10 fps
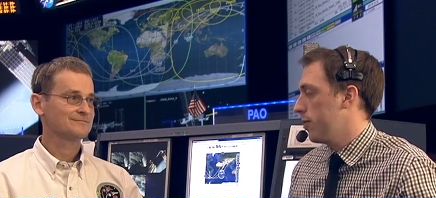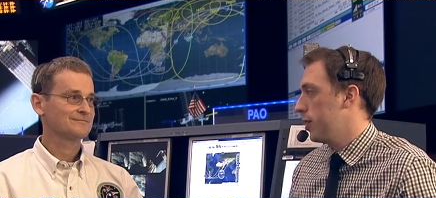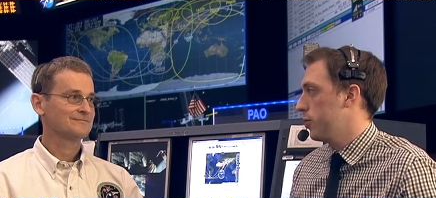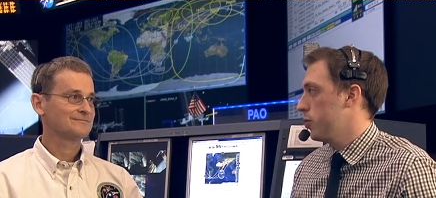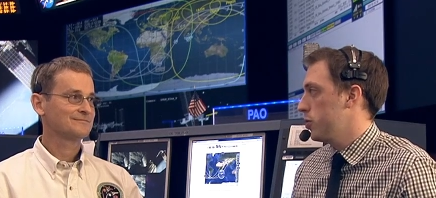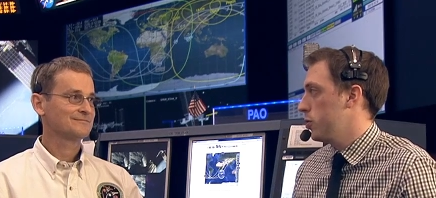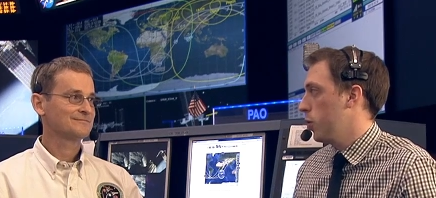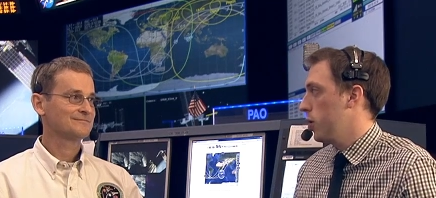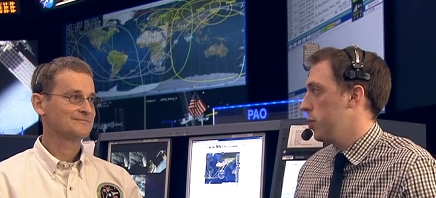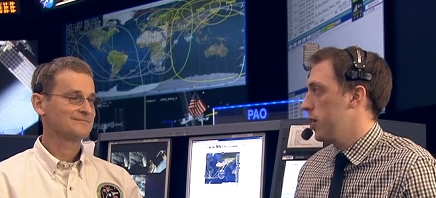Speaker 1: thanks for
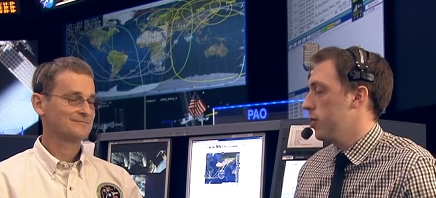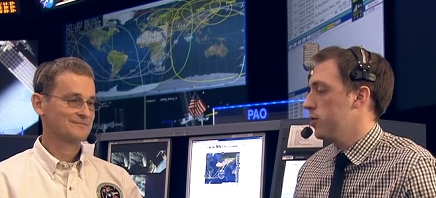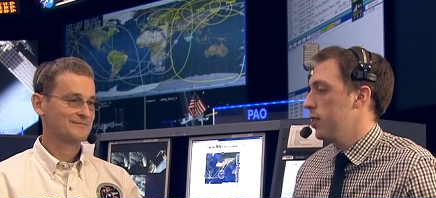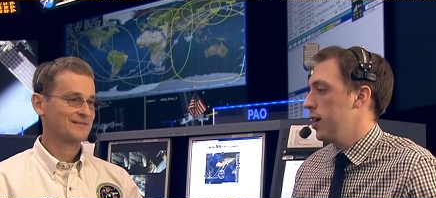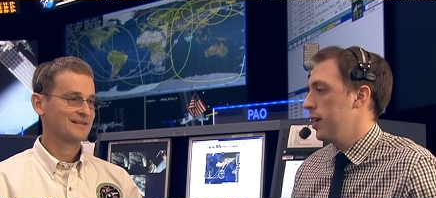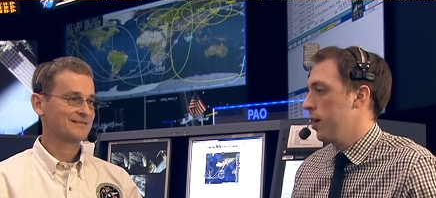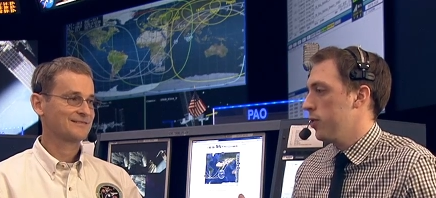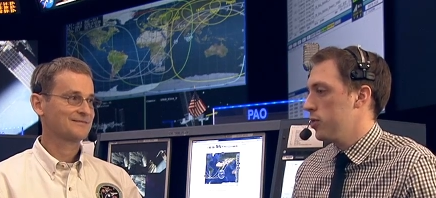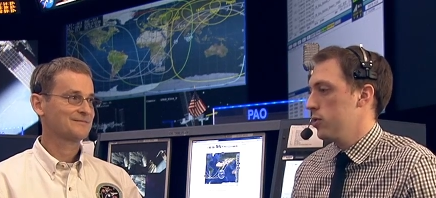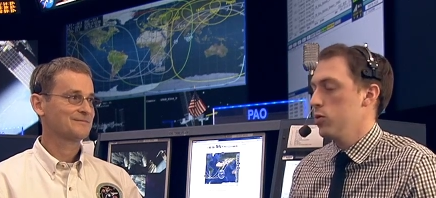joining me here today. Now
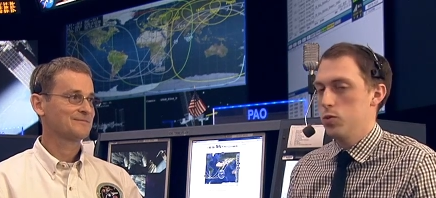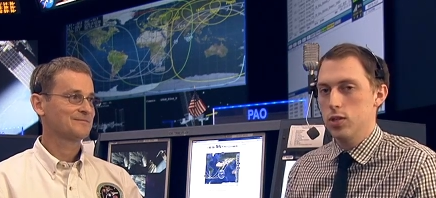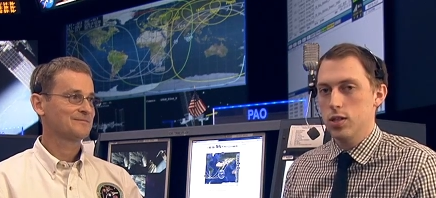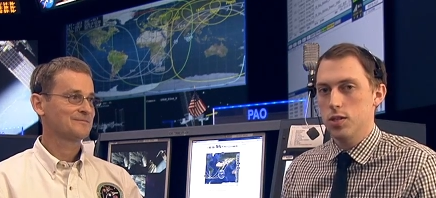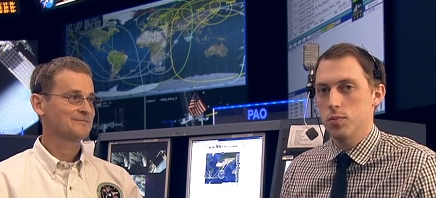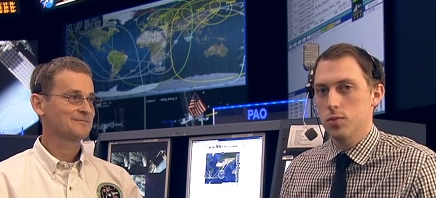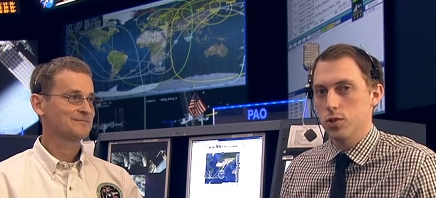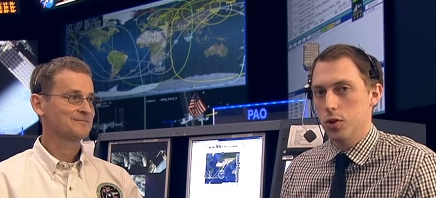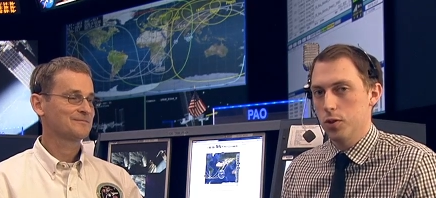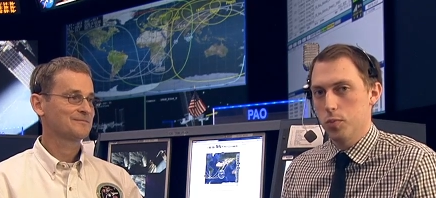this new system, it's
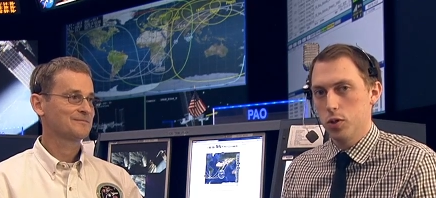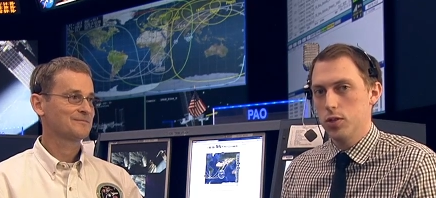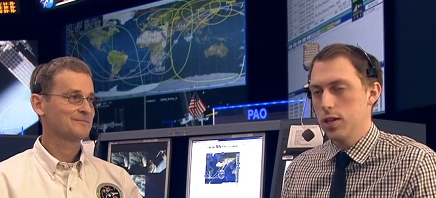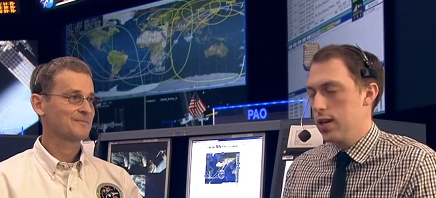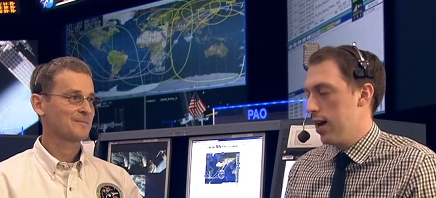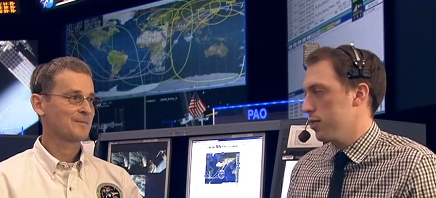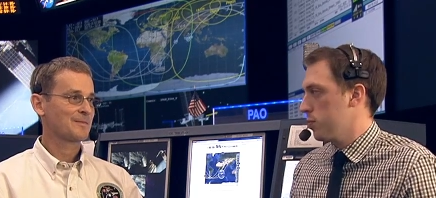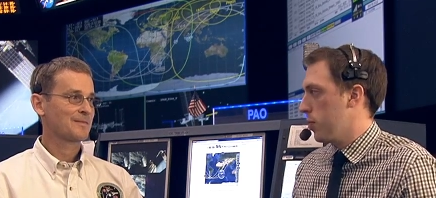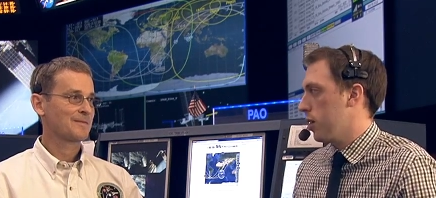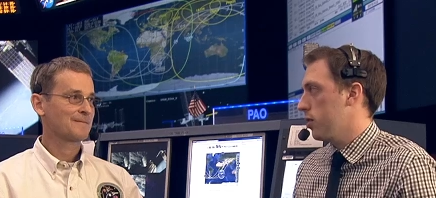called the
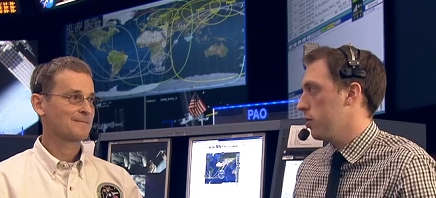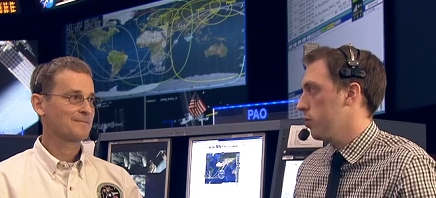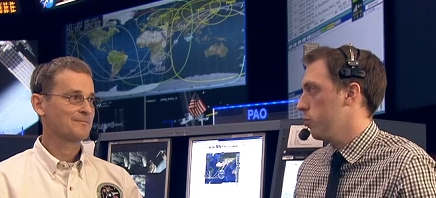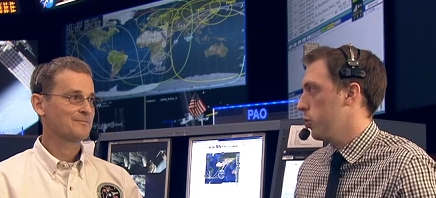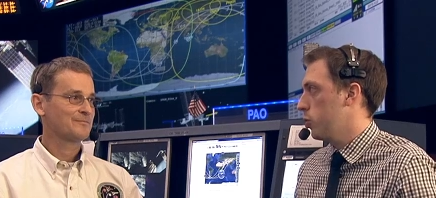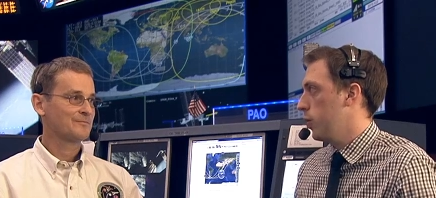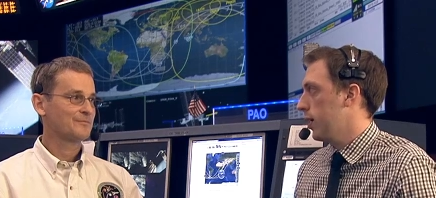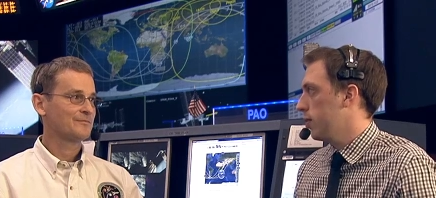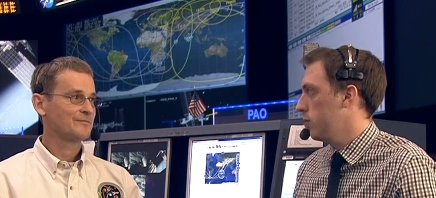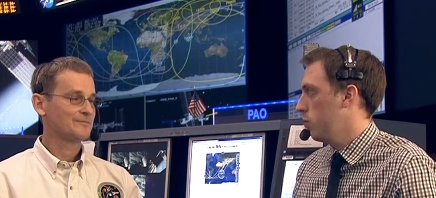Multi-Gas Monitor. Real
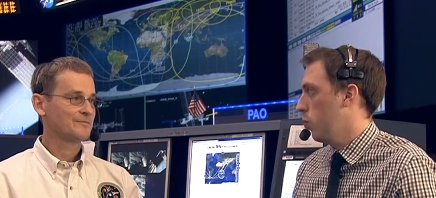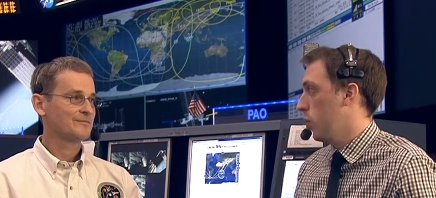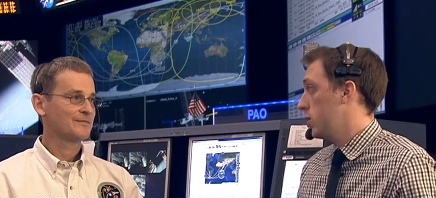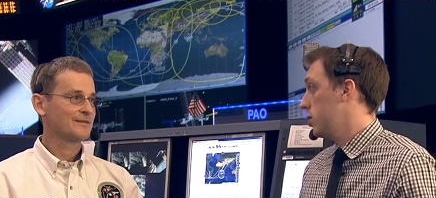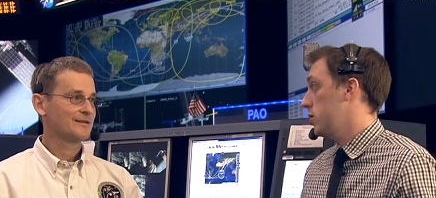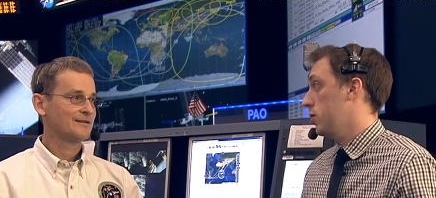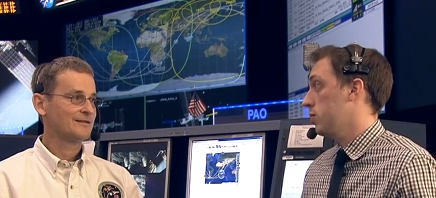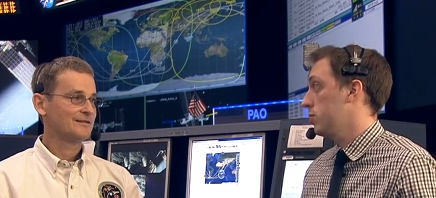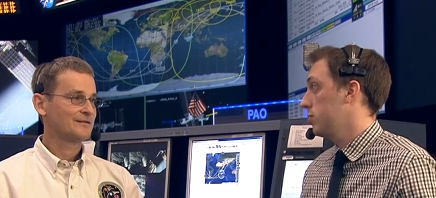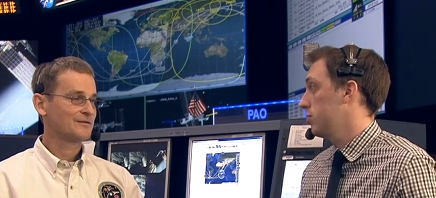quick, what does it do?
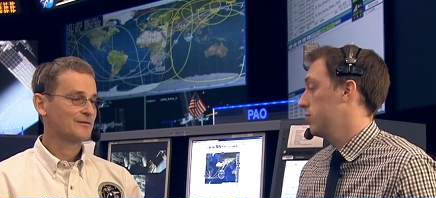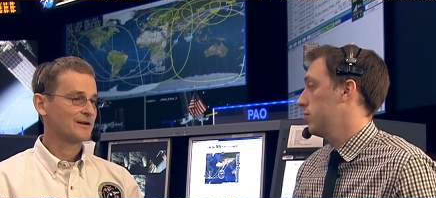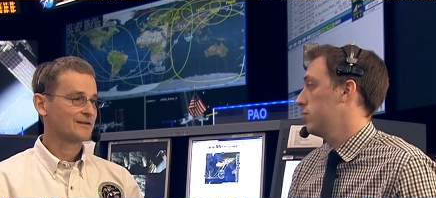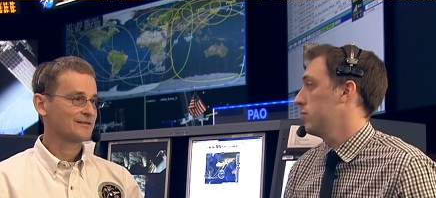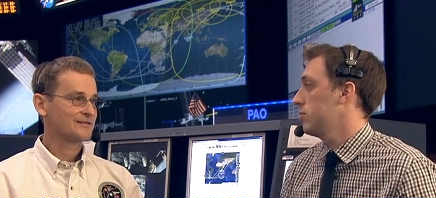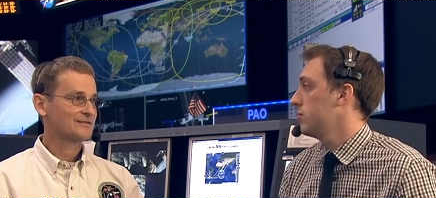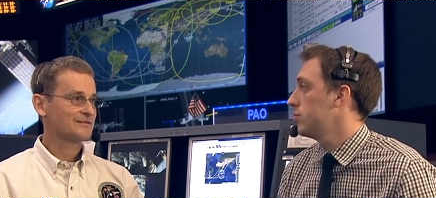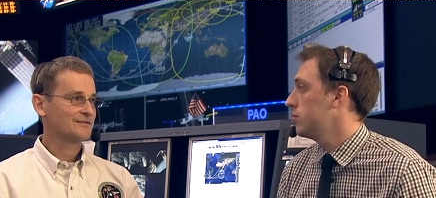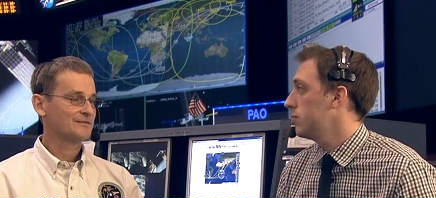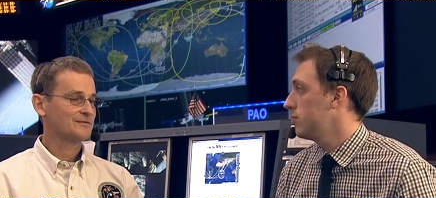
Speaker 2: Correct.
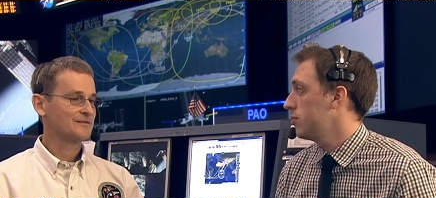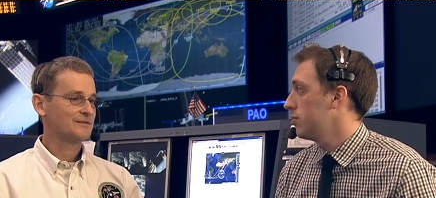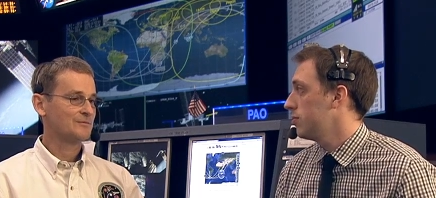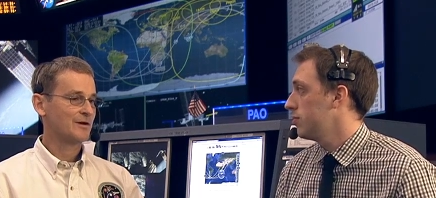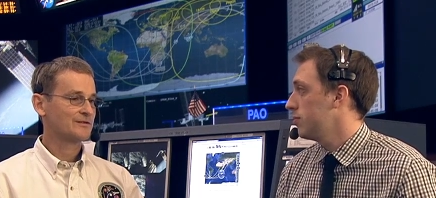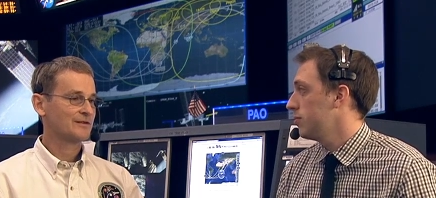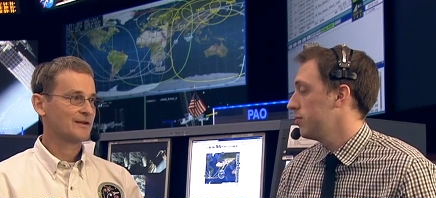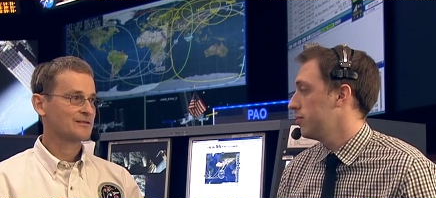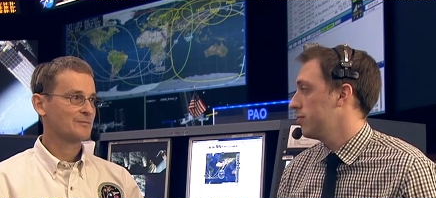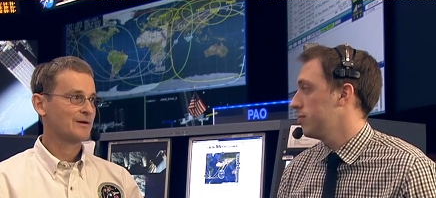The
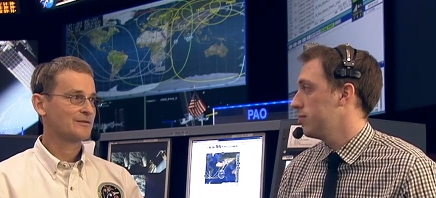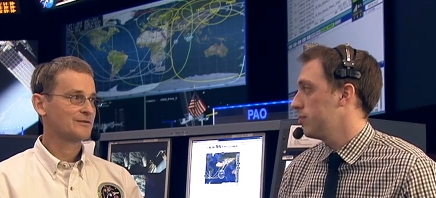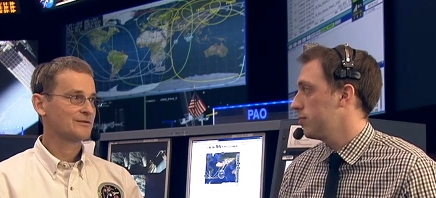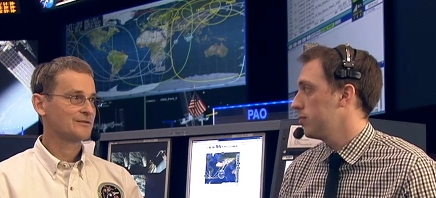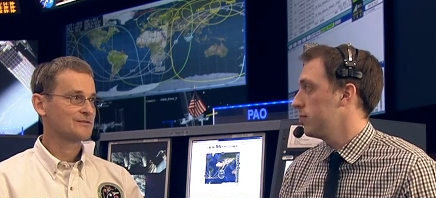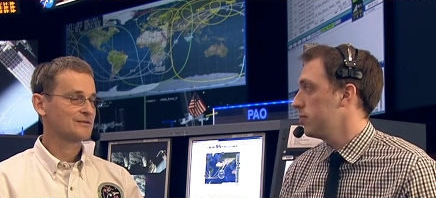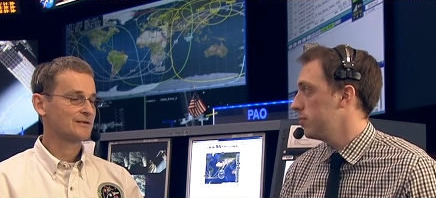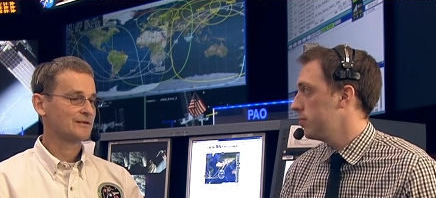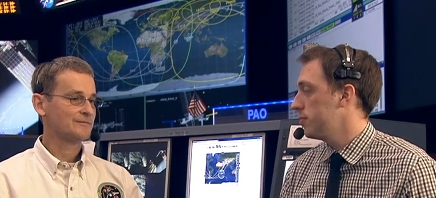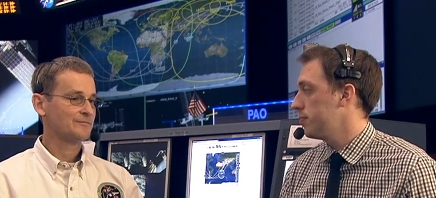multi-gas monitor is
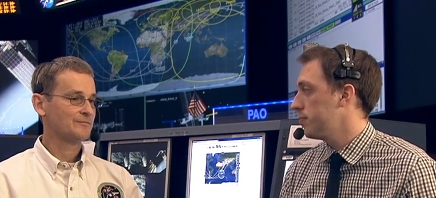a